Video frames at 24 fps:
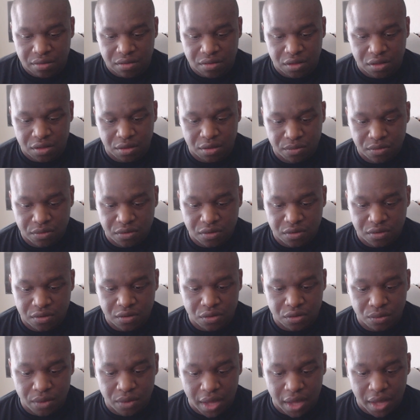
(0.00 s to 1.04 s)
cause it was
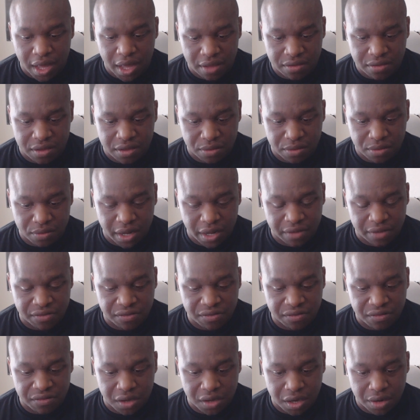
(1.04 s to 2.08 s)
the two guys that were
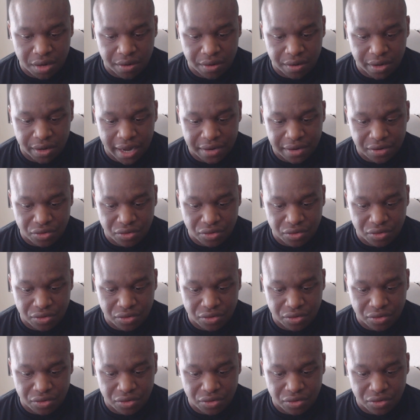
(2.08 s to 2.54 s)
licensed to carry.